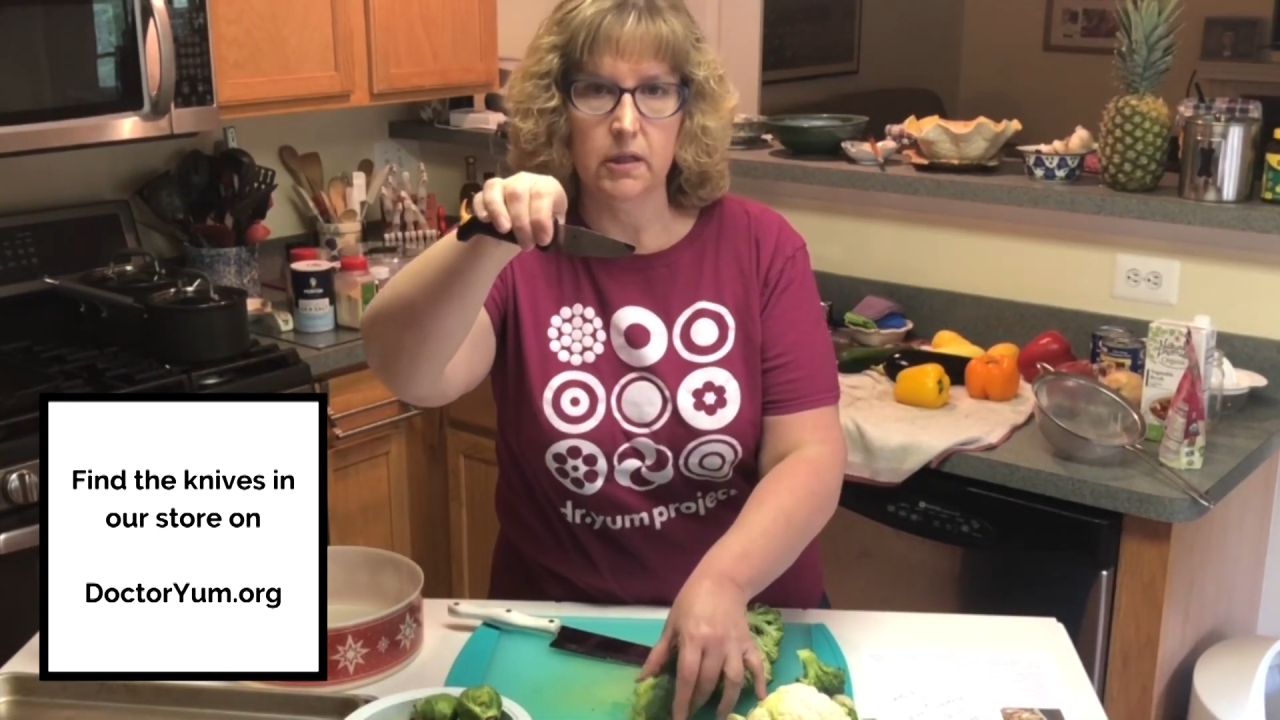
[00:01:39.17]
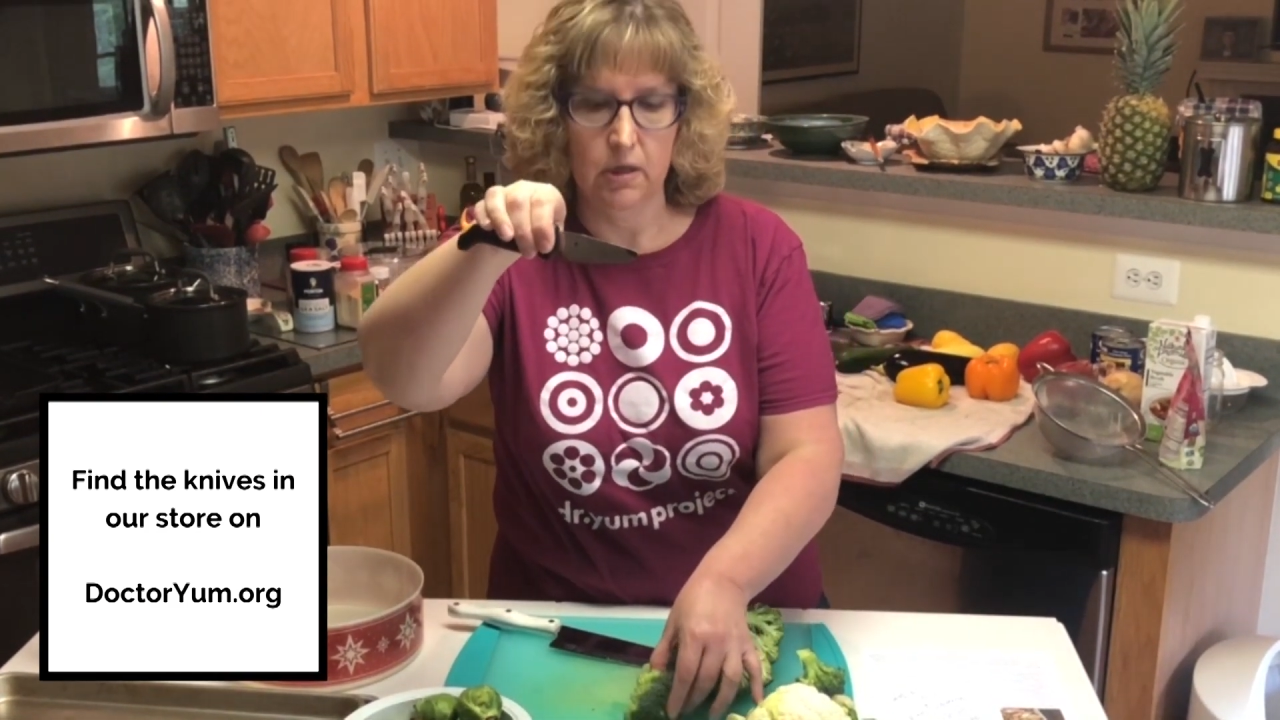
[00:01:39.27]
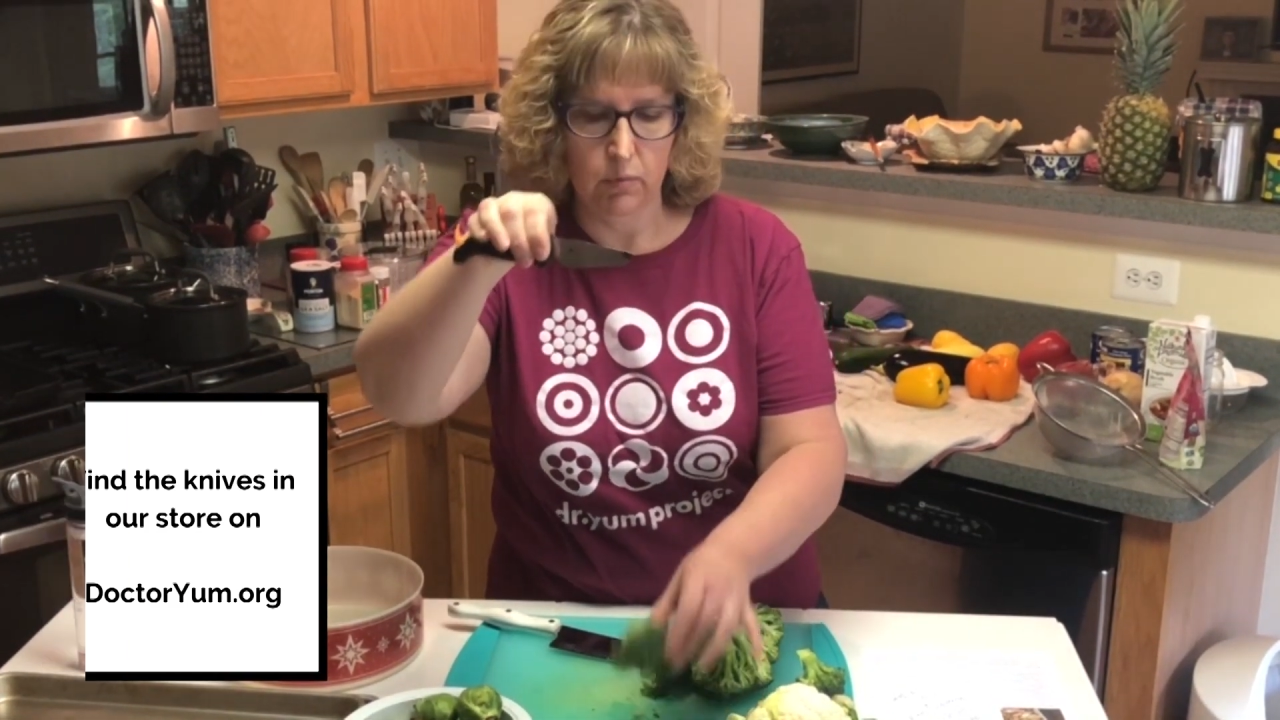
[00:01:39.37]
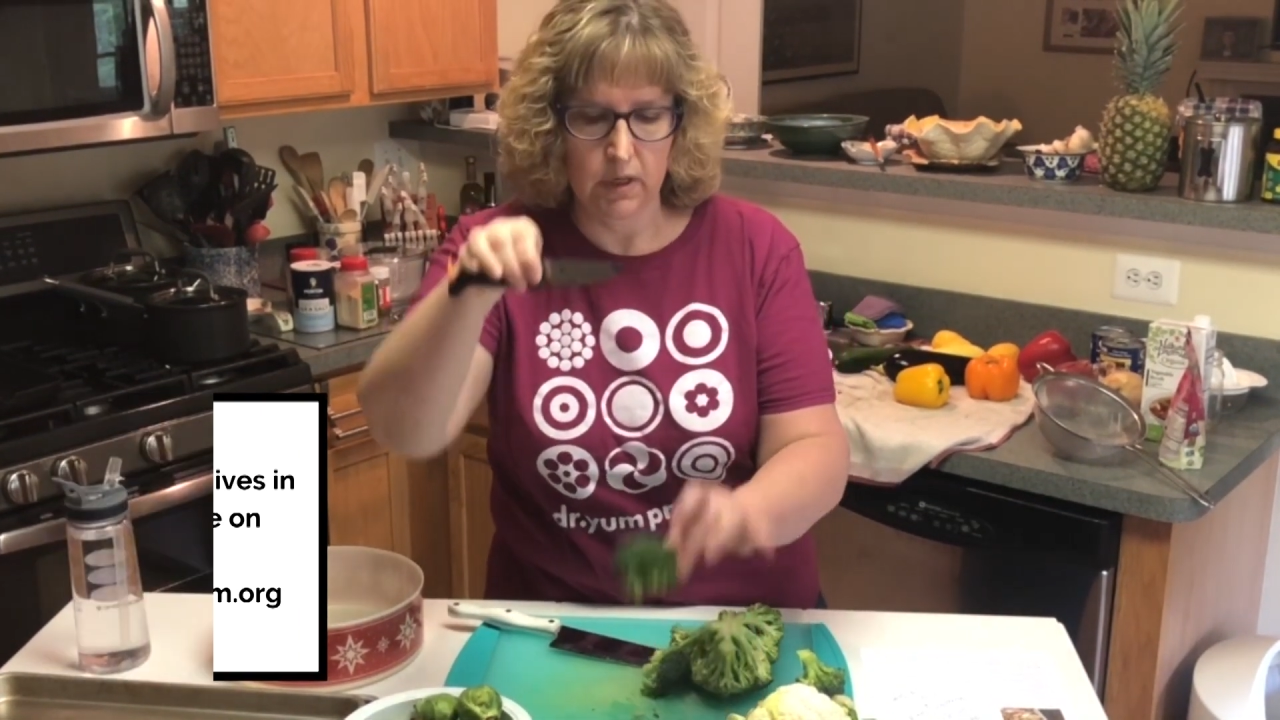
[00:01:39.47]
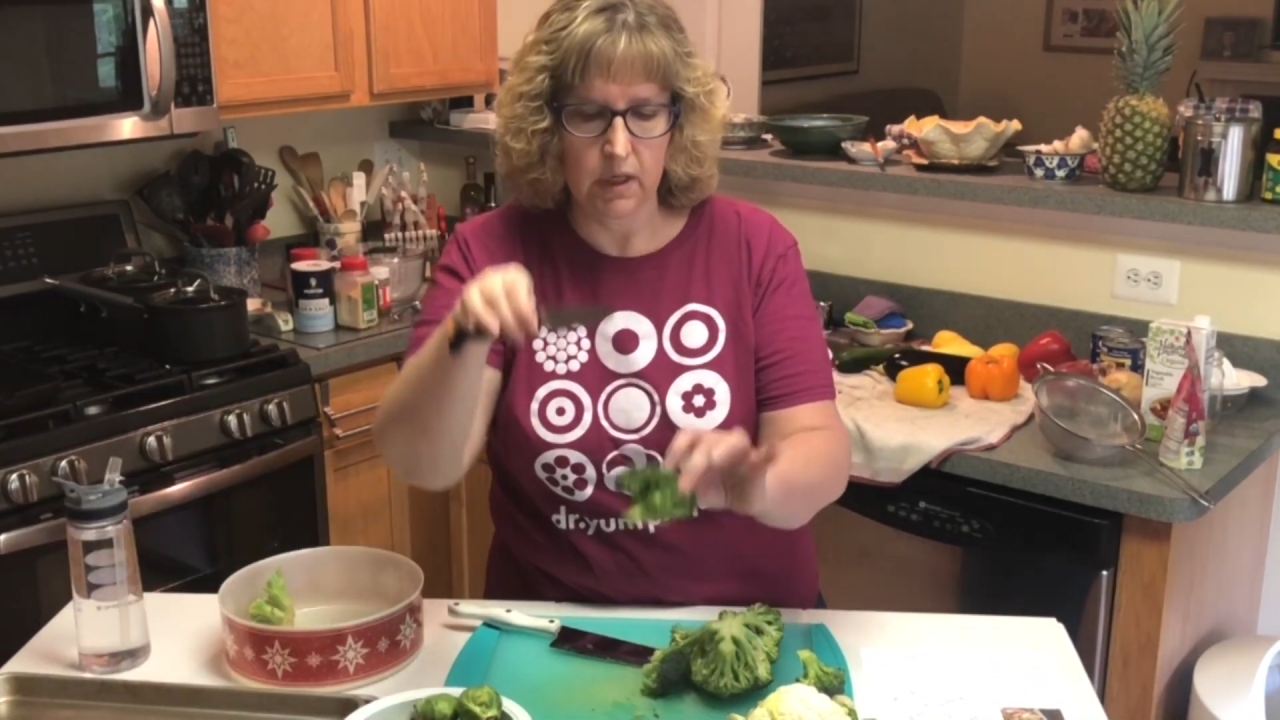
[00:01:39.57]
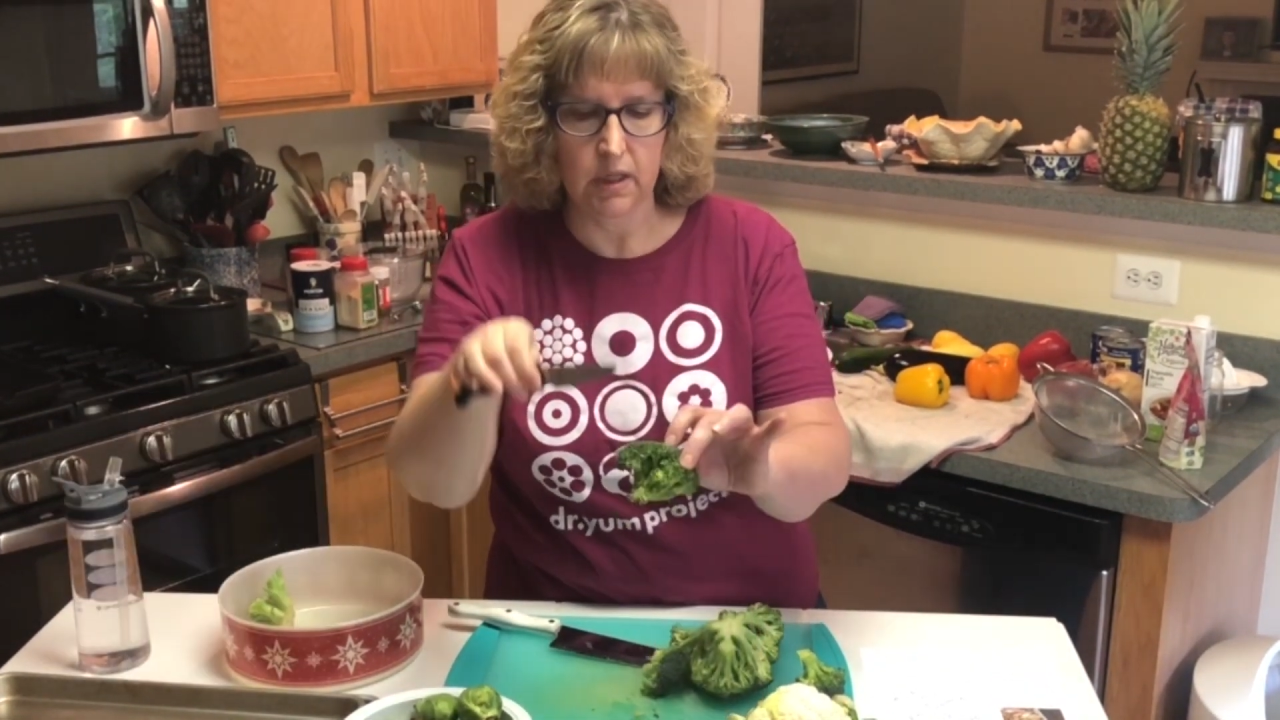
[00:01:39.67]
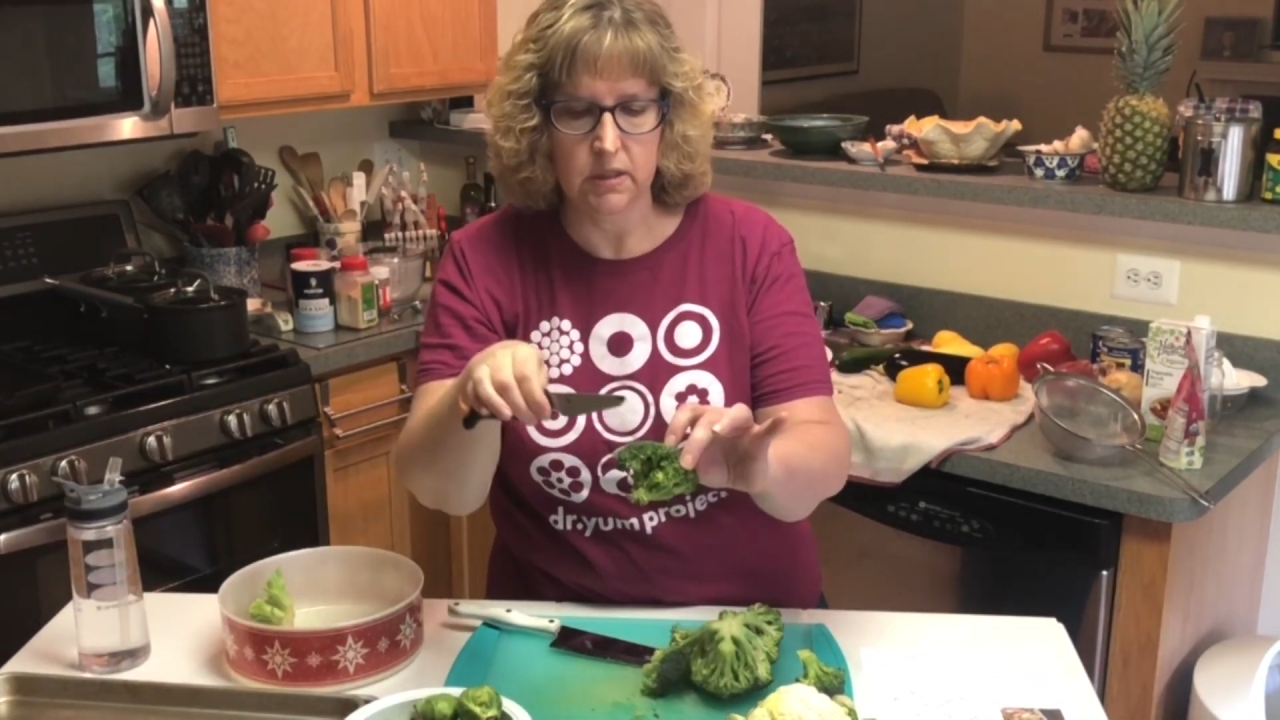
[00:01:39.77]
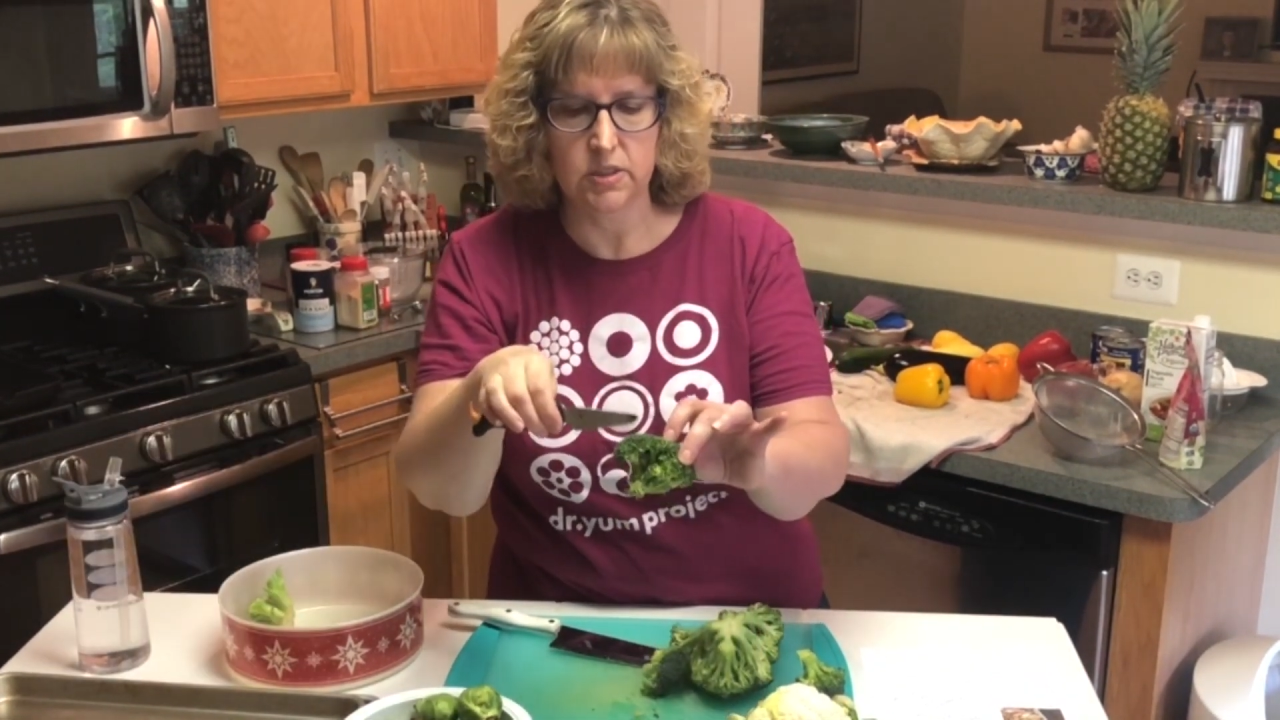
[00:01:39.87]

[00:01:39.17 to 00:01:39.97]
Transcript: You don't want to cut the